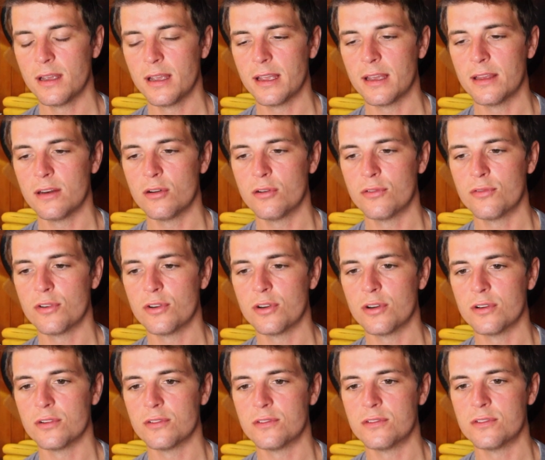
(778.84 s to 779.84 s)
head
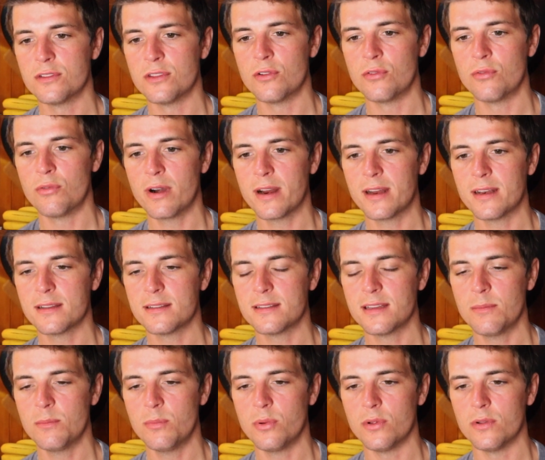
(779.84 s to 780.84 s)
over to the right
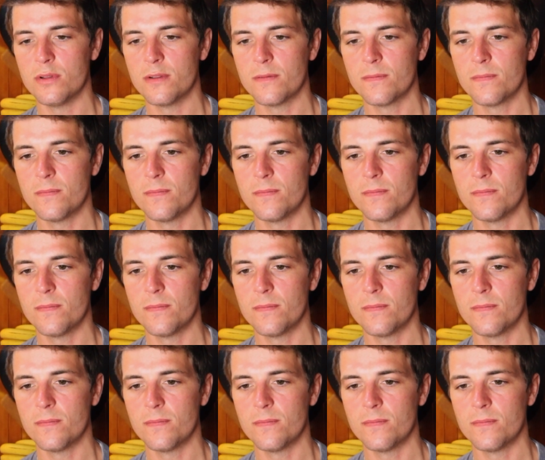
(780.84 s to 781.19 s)
temple.